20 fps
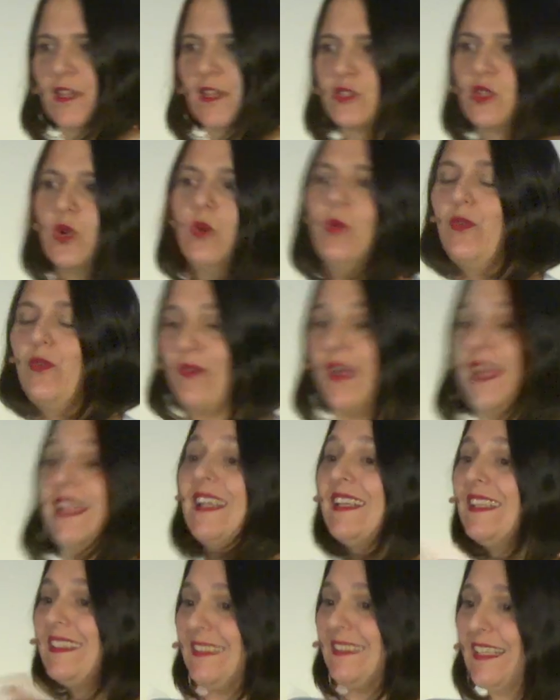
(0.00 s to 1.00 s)
So we
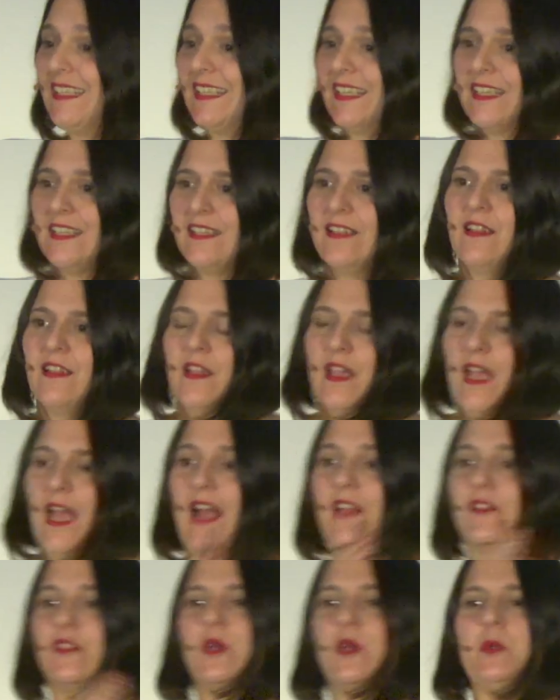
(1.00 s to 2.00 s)
finally did it,
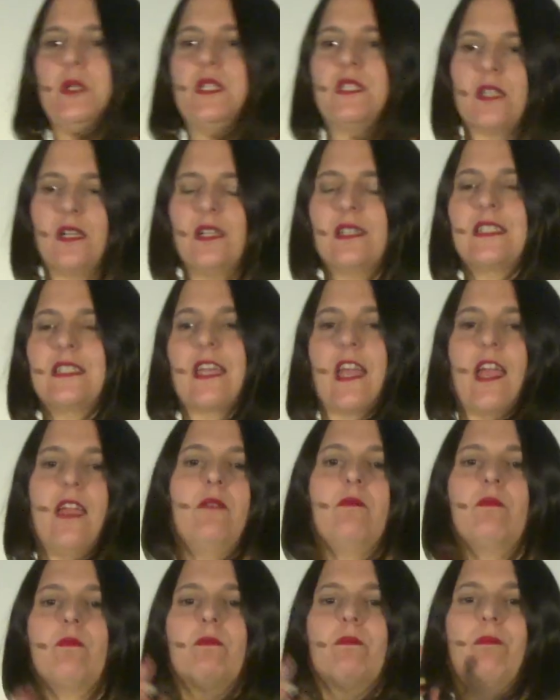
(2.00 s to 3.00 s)
and the results
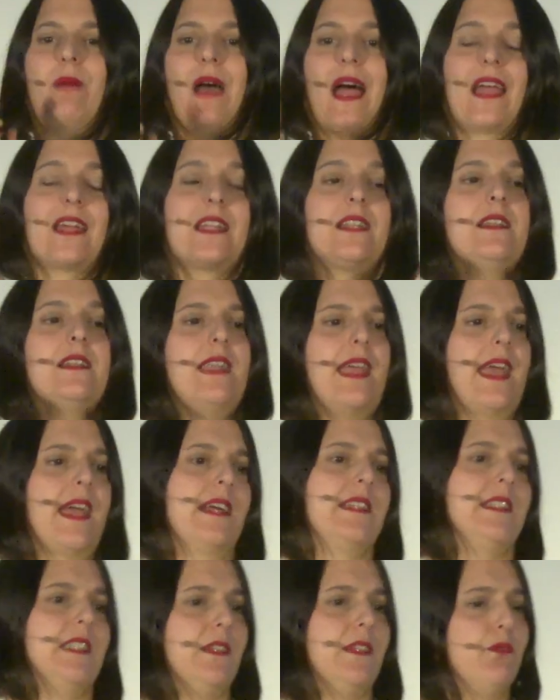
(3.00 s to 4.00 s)
came back
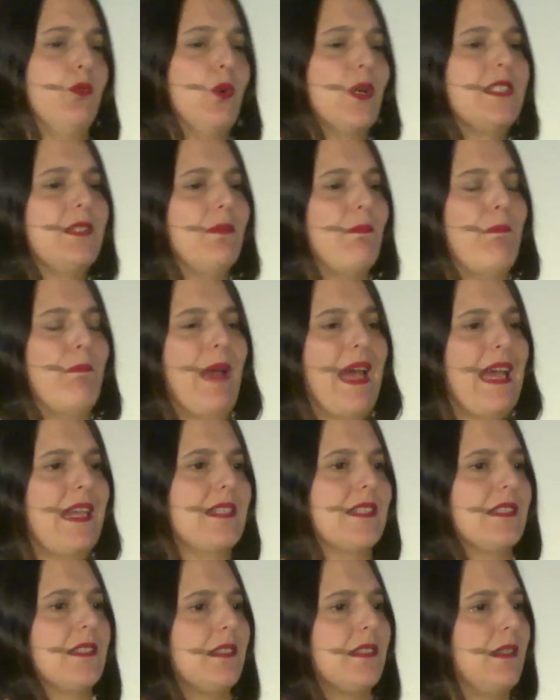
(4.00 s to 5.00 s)
negative. It was the
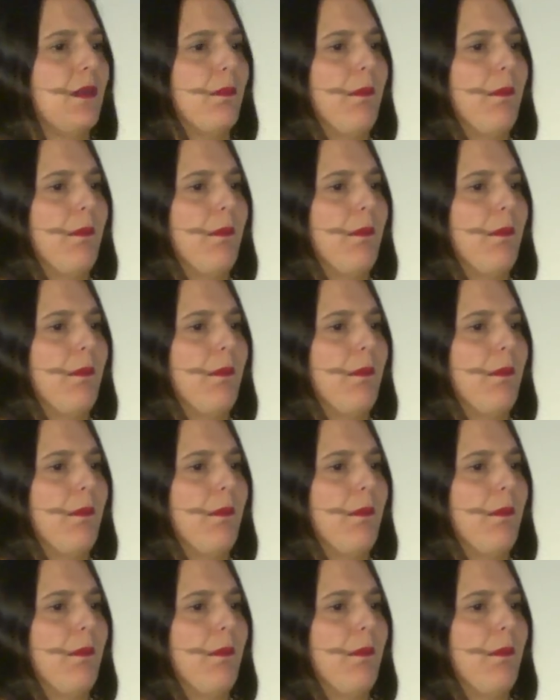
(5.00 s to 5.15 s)
best